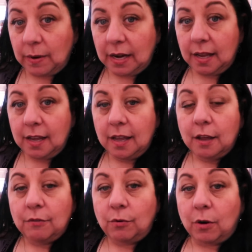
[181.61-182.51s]
already
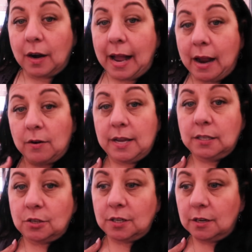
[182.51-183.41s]
for our
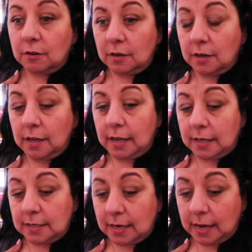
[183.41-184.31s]
Easter dinner
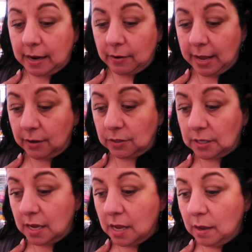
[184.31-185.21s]
at our
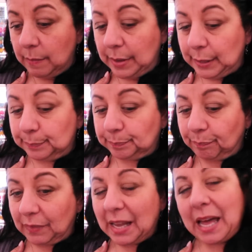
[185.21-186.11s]
house, but
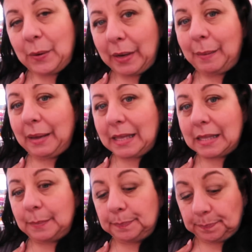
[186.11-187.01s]
I kinda wanna make
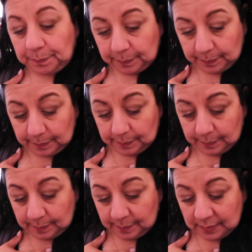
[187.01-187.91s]
them.
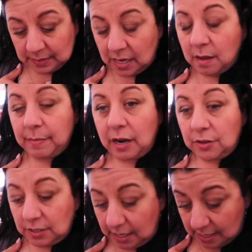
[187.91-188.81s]
But I
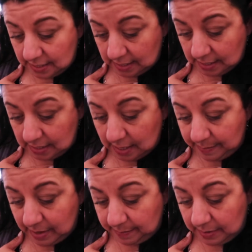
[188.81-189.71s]
also kinda think that
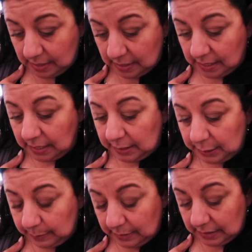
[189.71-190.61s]
that might be like a
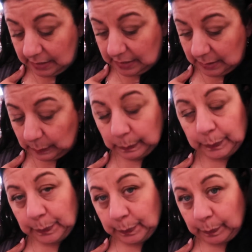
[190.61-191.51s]
little bit
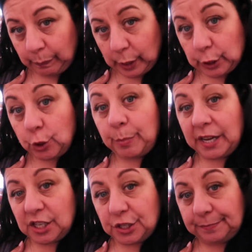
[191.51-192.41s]
too
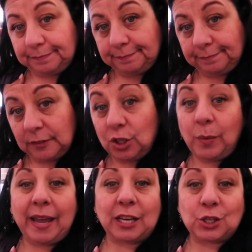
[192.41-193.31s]
much,
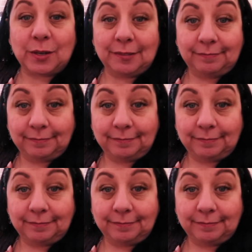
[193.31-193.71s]
too extra.